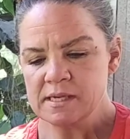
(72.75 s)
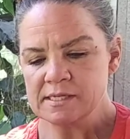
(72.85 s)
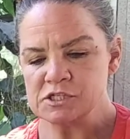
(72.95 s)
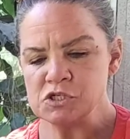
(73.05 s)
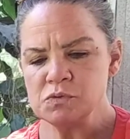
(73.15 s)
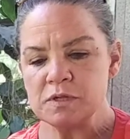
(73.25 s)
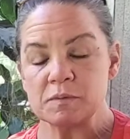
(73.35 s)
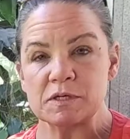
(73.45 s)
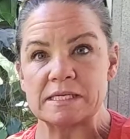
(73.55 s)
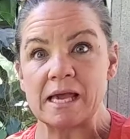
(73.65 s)
and soon they
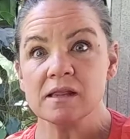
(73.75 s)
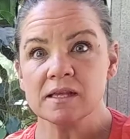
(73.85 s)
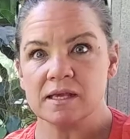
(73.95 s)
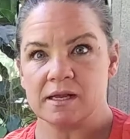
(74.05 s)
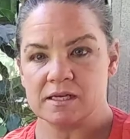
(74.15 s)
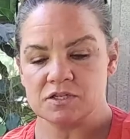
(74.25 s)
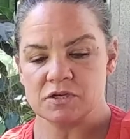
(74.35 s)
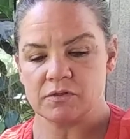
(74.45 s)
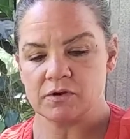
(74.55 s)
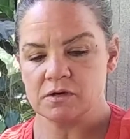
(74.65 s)
were yelling at each
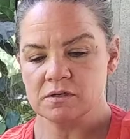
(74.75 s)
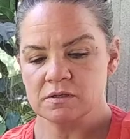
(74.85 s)
other.